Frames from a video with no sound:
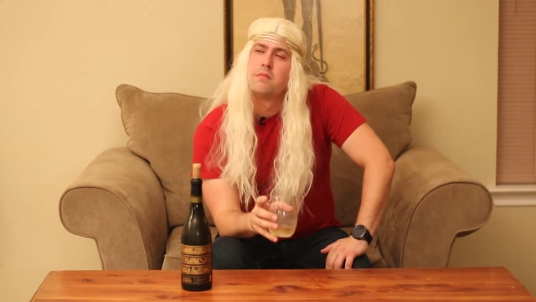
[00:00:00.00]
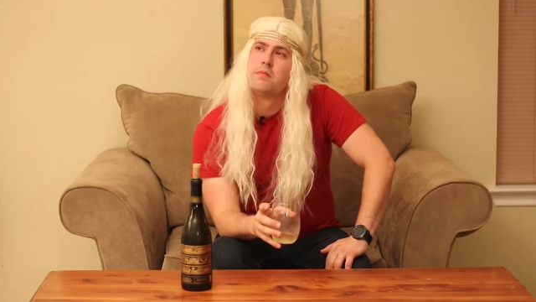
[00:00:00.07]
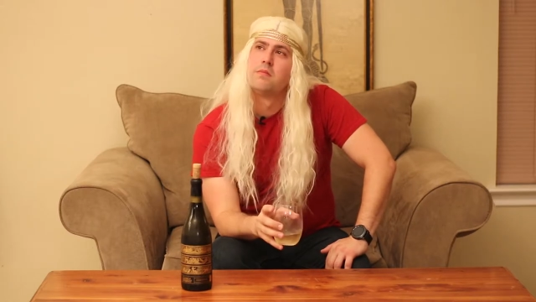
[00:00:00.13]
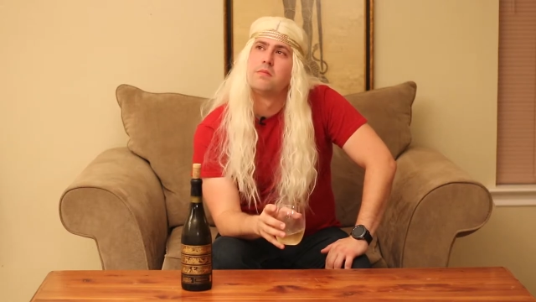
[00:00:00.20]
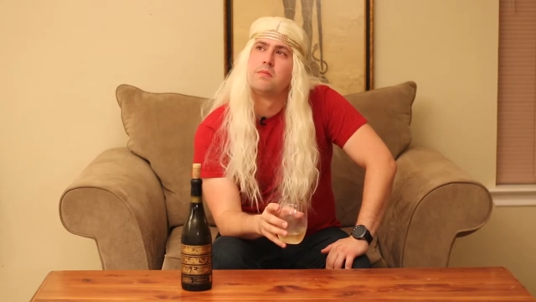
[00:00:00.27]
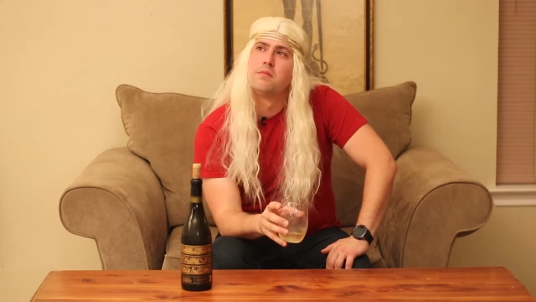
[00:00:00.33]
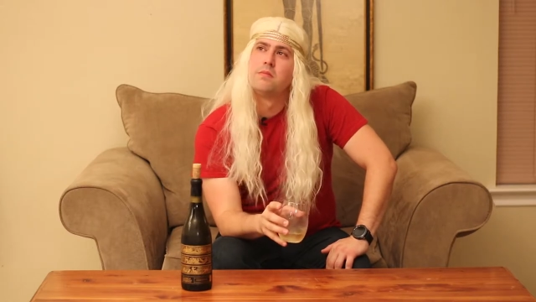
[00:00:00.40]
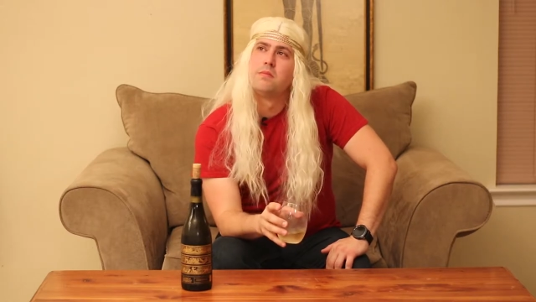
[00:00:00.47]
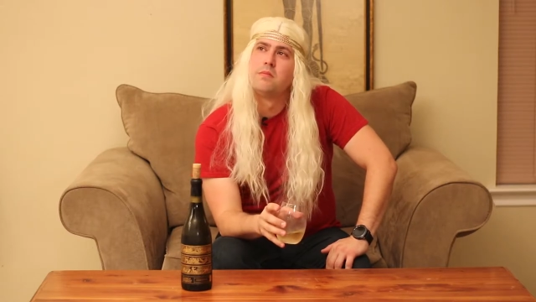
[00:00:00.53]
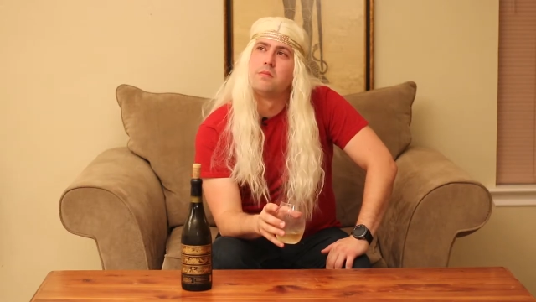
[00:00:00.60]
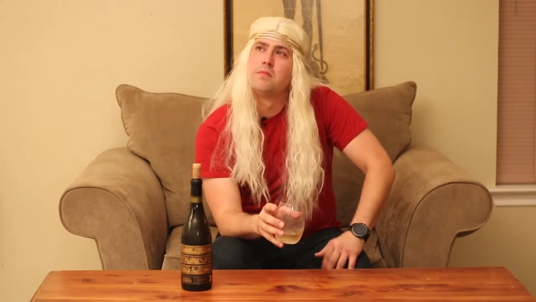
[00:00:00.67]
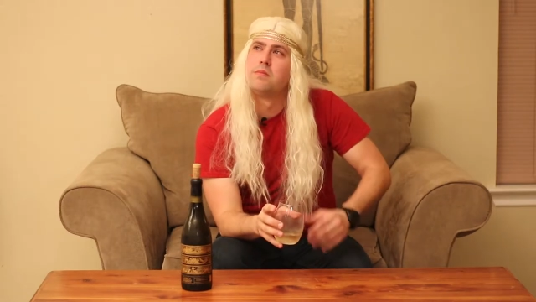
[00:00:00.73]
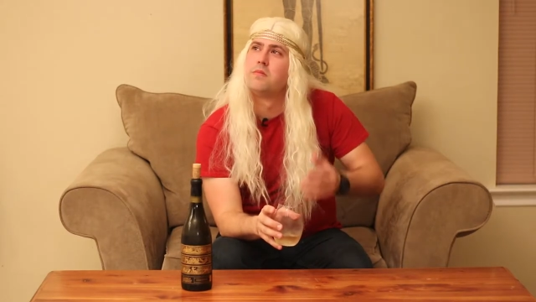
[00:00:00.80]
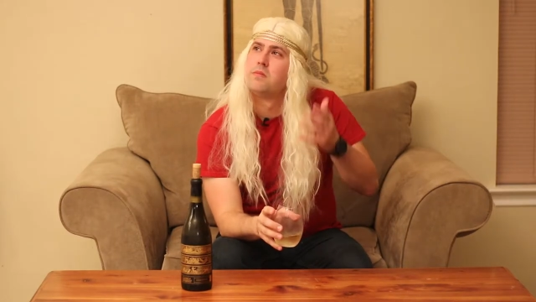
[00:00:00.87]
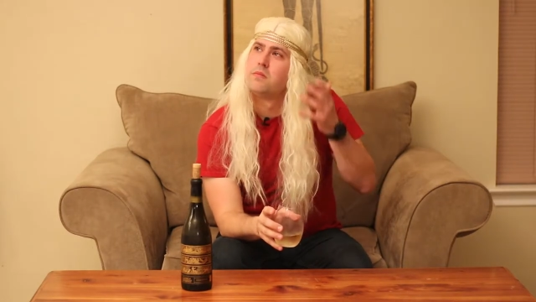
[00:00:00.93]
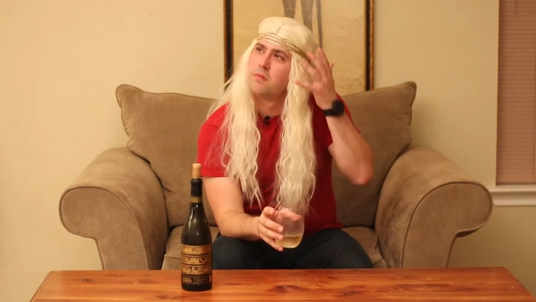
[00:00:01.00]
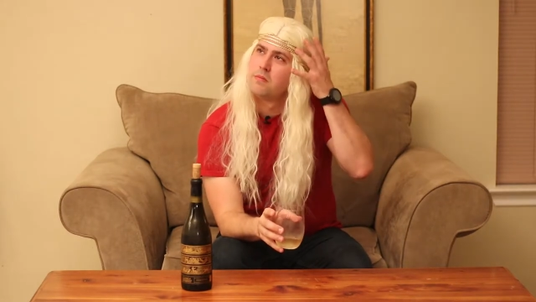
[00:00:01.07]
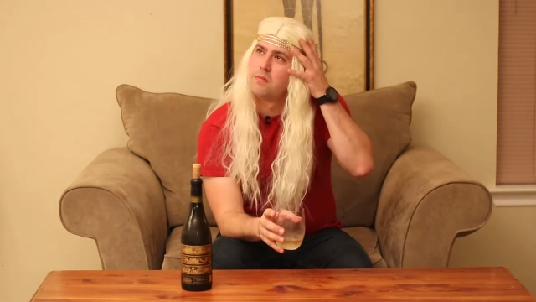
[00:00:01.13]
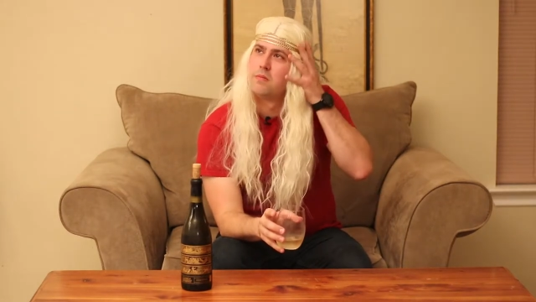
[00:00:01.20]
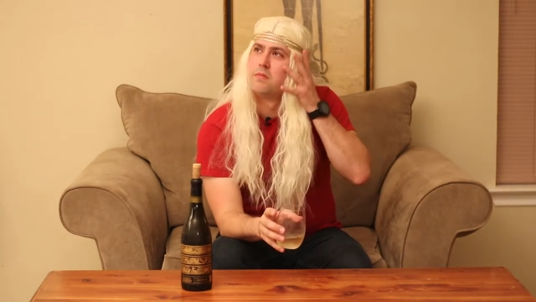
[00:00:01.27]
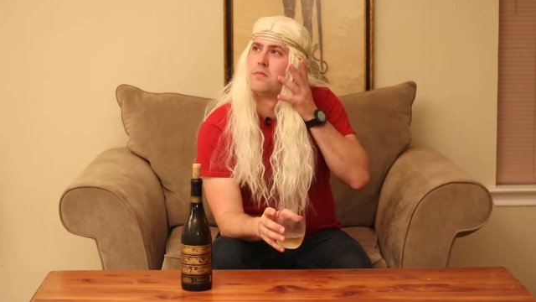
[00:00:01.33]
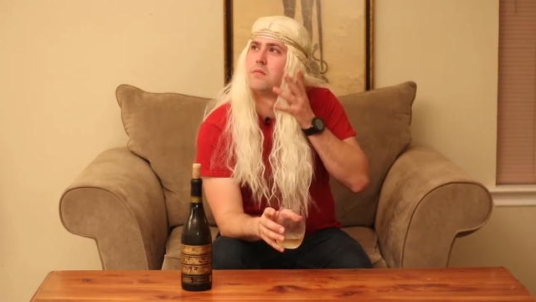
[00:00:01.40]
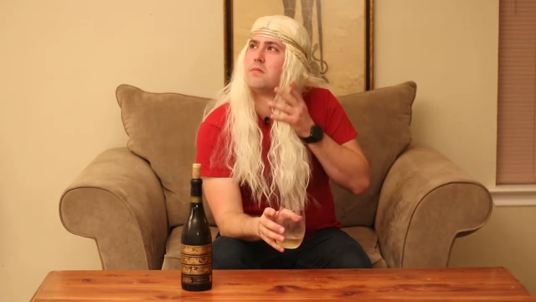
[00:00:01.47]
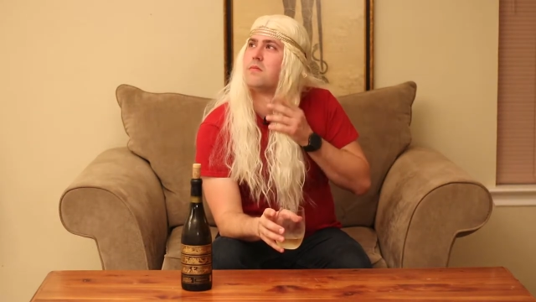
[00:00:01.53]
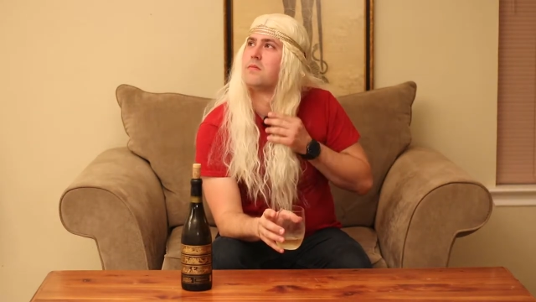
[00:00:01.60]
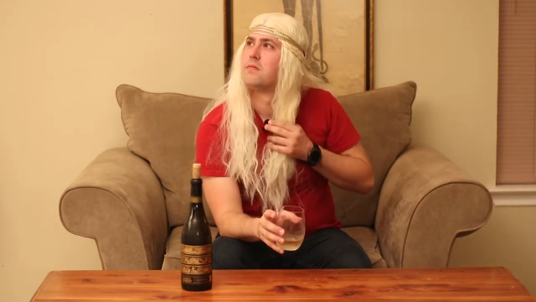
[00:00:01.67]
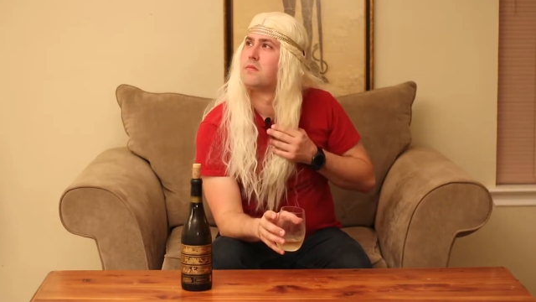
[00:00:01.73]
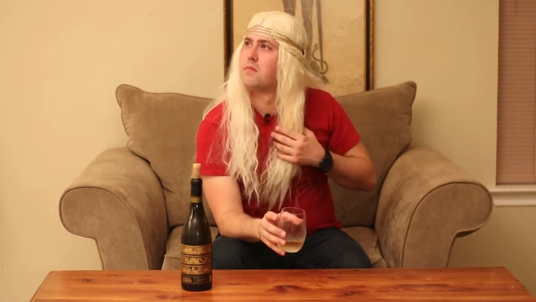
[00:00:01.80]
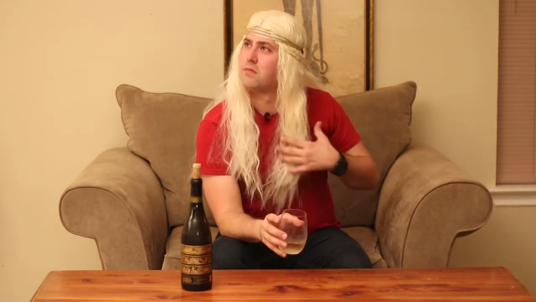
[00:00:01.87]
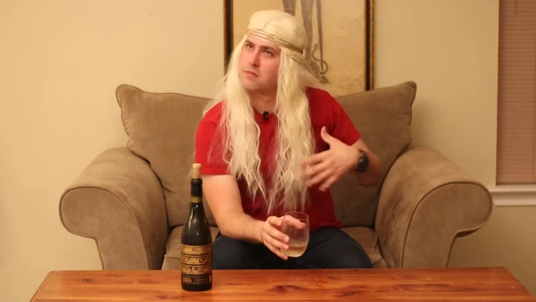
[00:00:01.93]

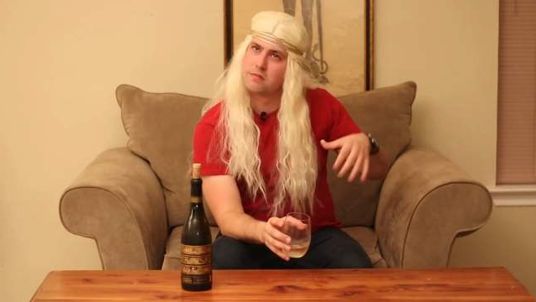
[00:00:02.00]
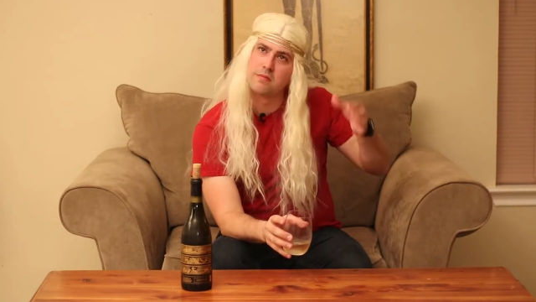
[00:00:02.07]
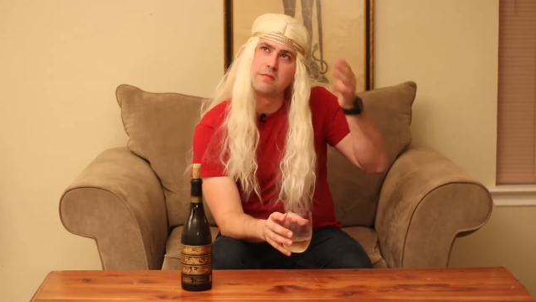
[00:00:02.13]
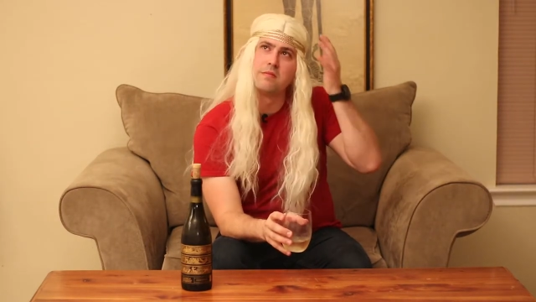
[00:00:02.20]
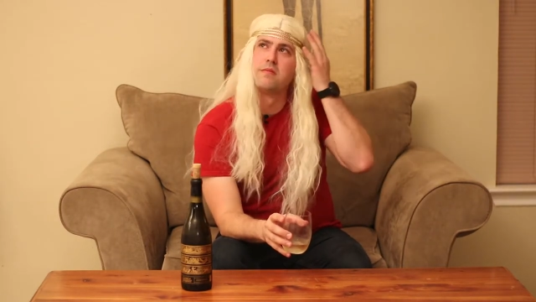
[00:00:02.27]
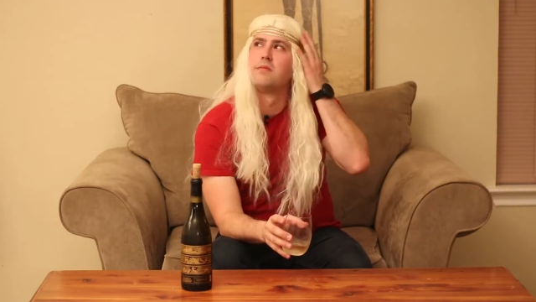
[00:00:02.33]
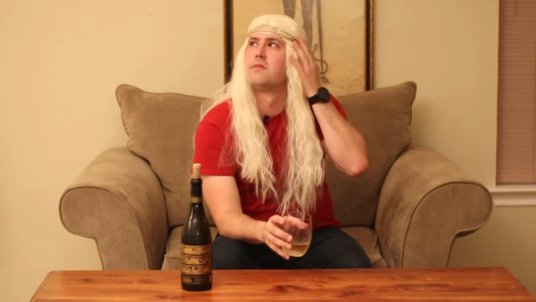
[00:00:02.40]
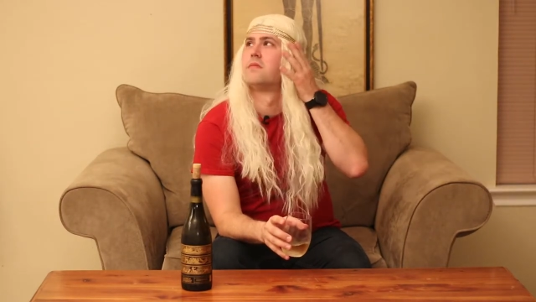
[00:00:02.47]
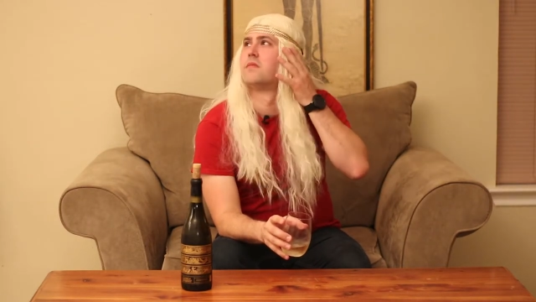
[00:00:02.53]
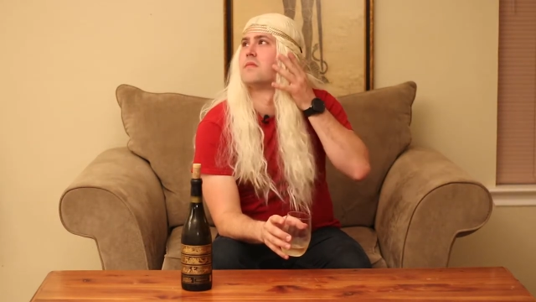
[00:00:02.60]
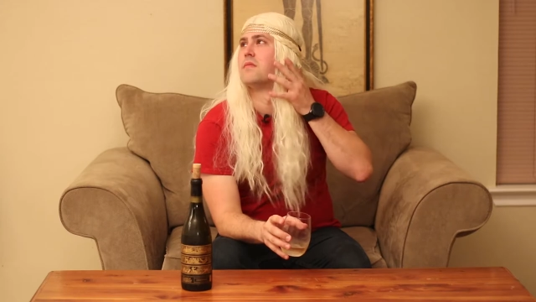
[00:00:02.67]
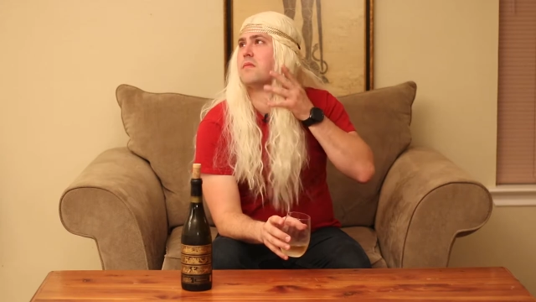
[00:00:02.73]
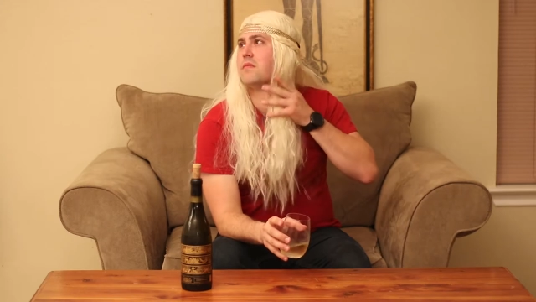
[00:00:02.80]
No one is speaking in this clip.